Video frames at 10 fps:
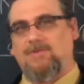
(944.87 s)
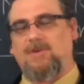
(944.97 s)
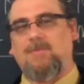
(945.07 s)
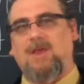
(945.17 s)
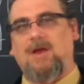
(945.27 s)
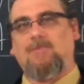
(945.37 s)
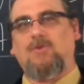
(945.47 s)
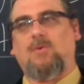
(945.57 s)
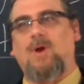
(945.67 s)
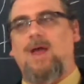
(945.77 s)
Something
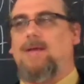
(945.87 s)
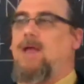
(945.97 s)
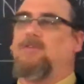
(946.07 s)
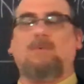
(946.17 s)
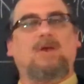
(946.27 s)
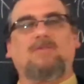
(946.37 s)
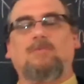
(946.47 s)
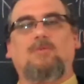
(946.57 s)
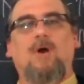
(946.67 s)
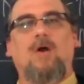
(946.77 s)
comes your way, it's because
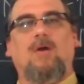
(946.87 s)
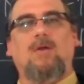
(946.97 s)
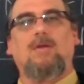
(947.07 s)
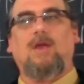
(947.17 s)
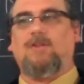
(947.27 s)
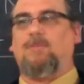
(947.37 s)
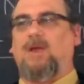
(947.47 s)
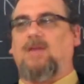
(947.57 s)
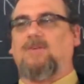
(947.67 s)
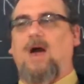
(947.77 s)
I'm smart. It's
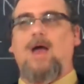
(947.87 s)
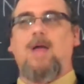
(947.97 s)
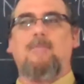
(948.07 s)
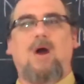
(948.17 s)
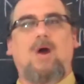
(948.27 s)
because I'm a